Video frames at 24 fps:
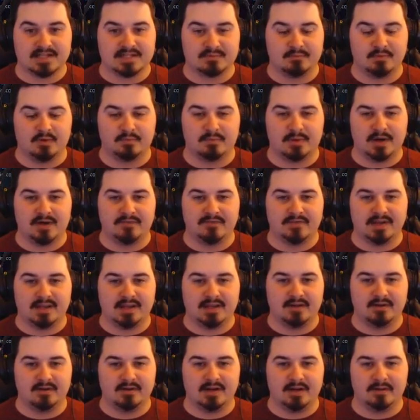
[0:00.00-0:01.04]
Got some more profit
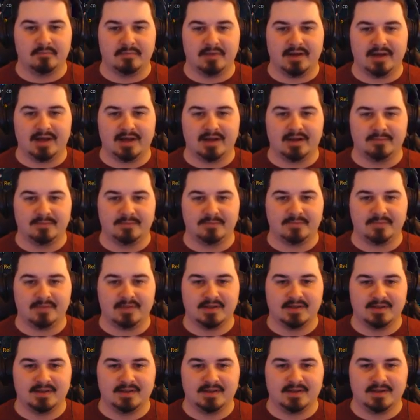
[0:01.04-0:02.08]
here, not bad.
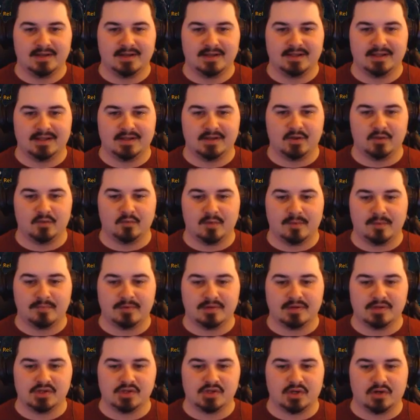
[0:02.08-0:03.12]
And then new
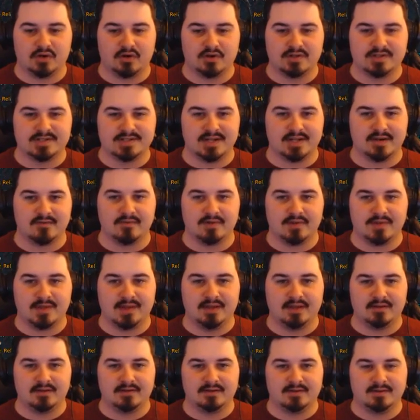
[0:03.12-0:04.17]
weapon shards and
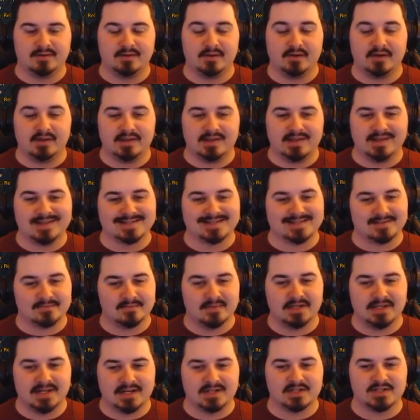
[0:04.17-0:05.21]
everything. Look at this,
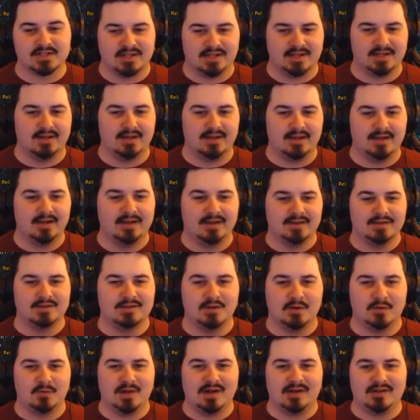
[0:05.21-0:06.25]
we actually
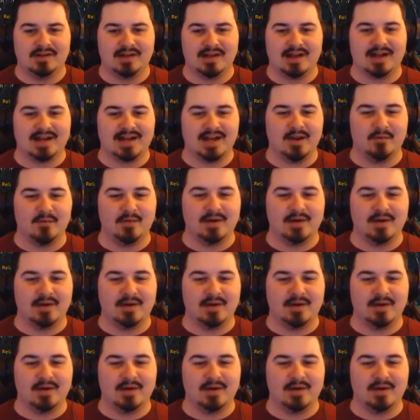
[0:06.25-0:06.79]
doing well here. I